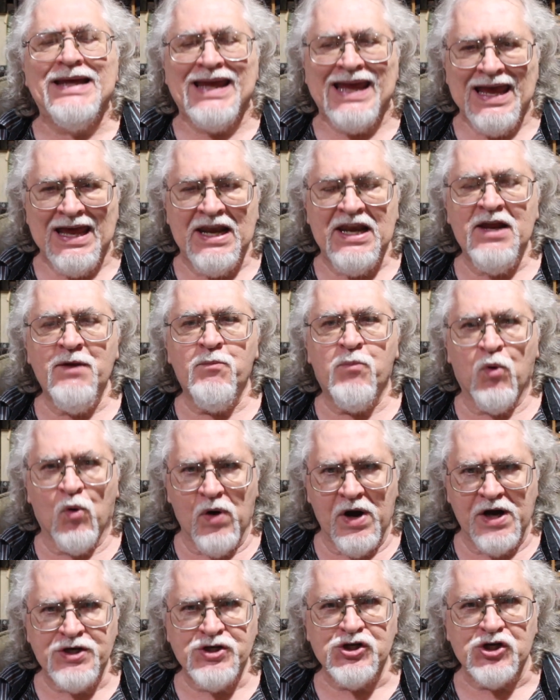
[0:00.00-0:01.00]
getting
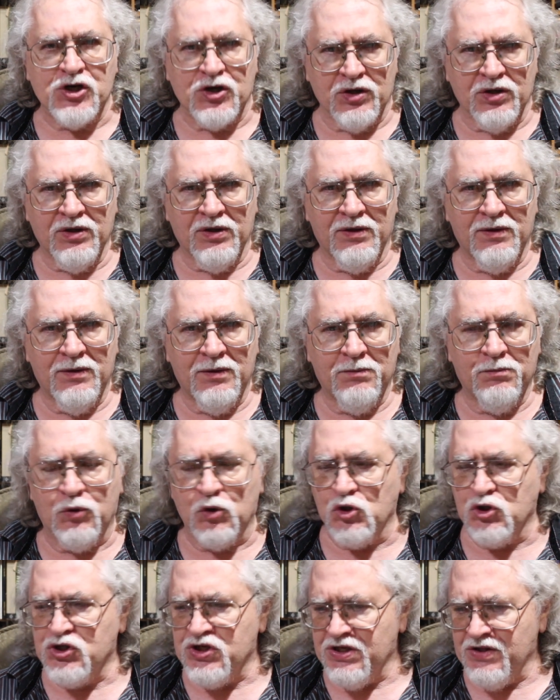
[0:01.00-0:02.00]
pressure,
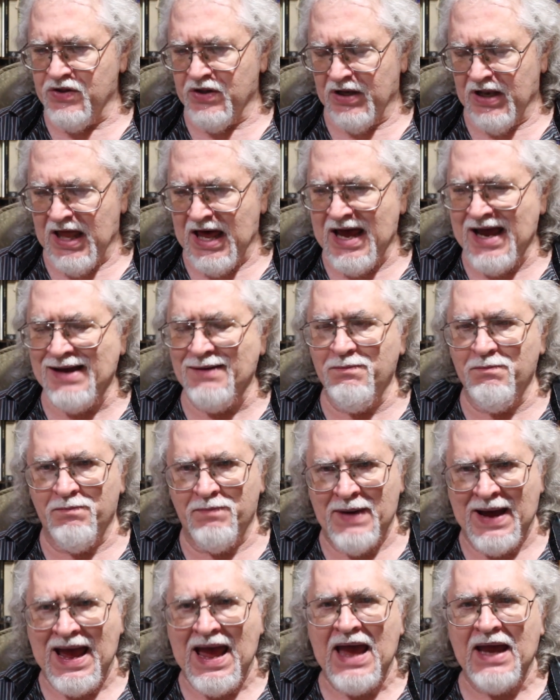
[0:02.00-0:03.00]
pushing the line
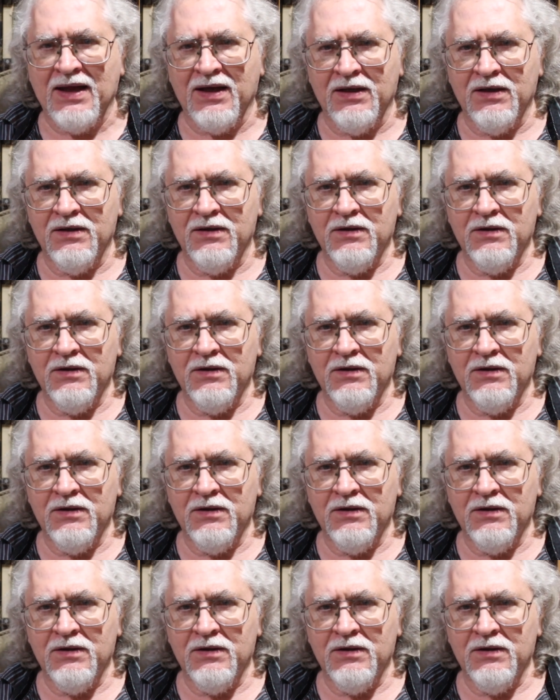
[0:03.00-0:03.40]
back,